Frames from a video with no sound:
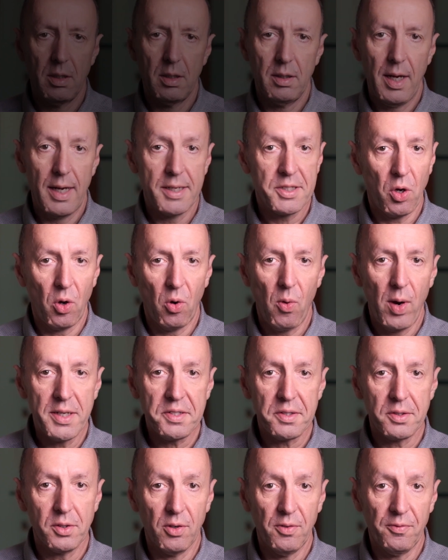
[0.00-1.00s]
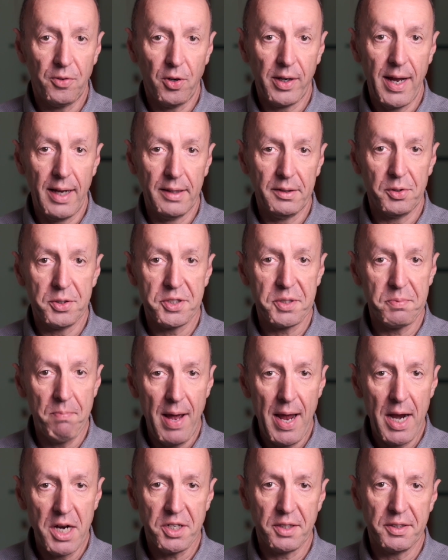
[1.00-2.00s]
As always, don't forget to
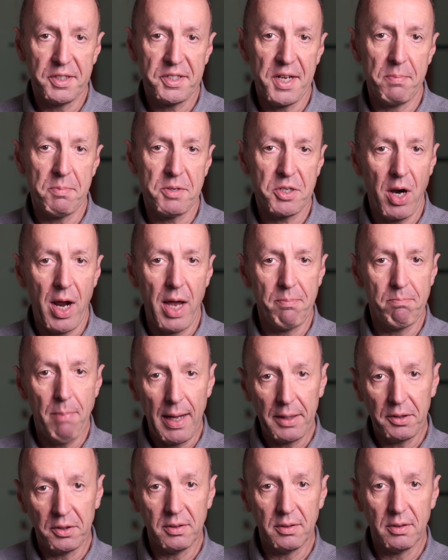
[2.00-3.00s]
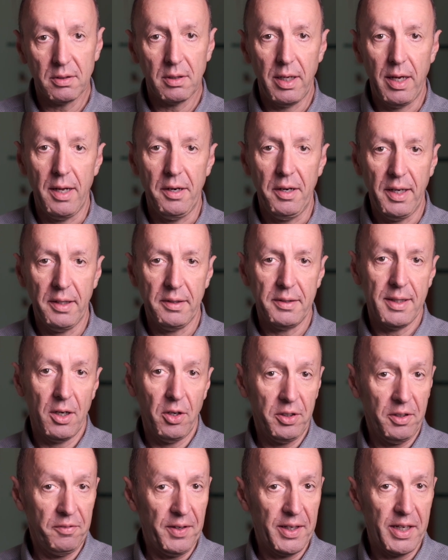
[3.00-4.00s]
smash the subscribe button and hit the
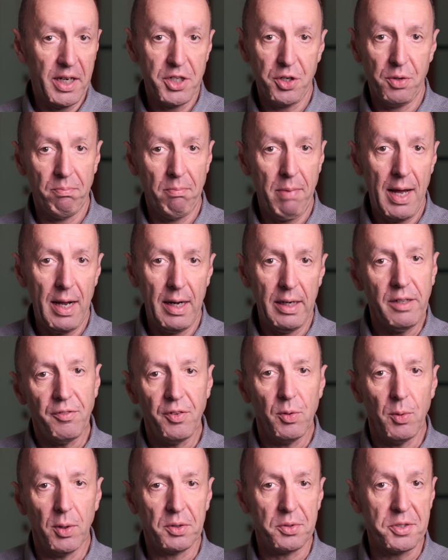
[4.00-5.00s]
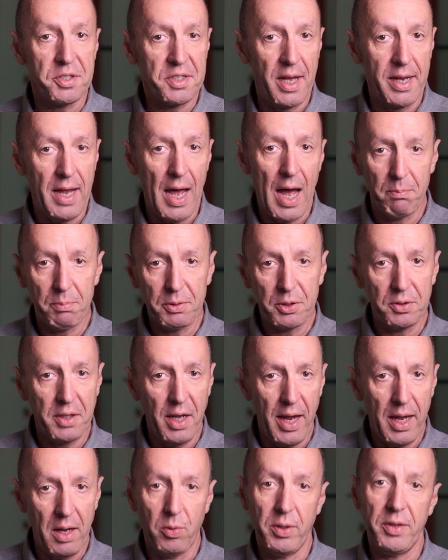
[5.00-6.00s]
notification bell if you want to stay up to
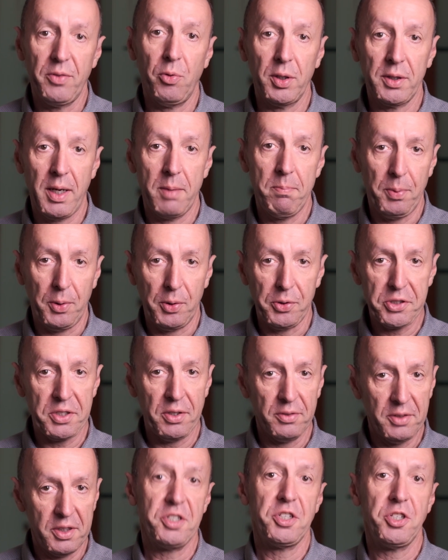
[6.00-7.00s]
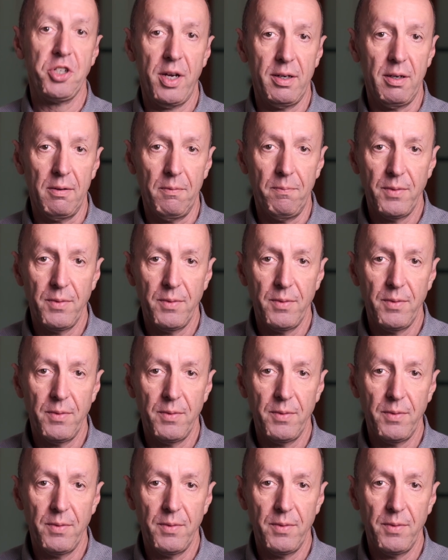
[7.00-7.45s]
date with what I post on this channel.